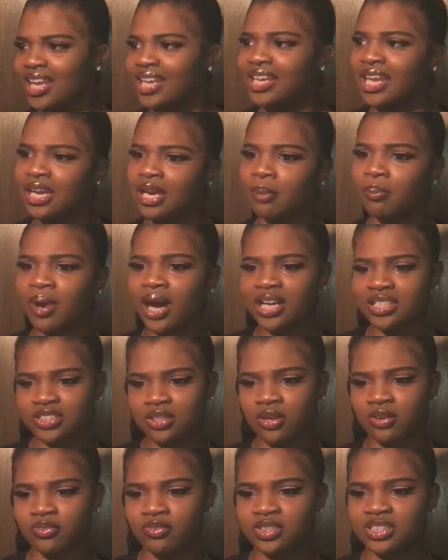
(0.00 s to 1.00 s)
Then the box
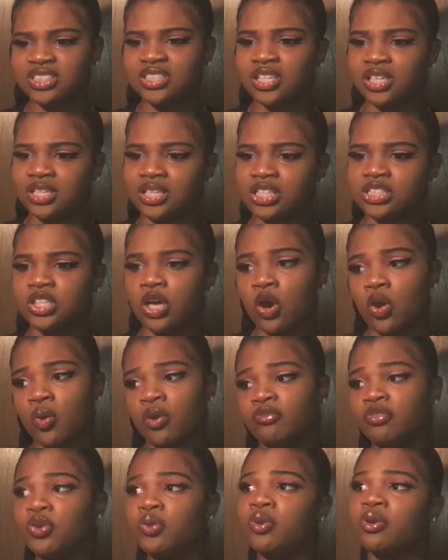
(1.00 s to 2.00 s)
office tell us, oh,
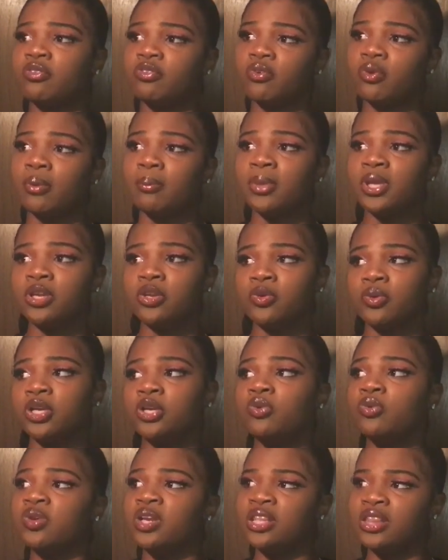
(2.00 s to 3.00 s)
if you're here for a meet
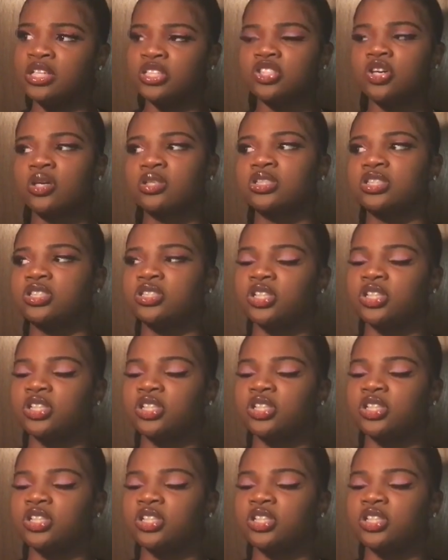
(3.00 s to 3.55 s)
greet, you need to talk to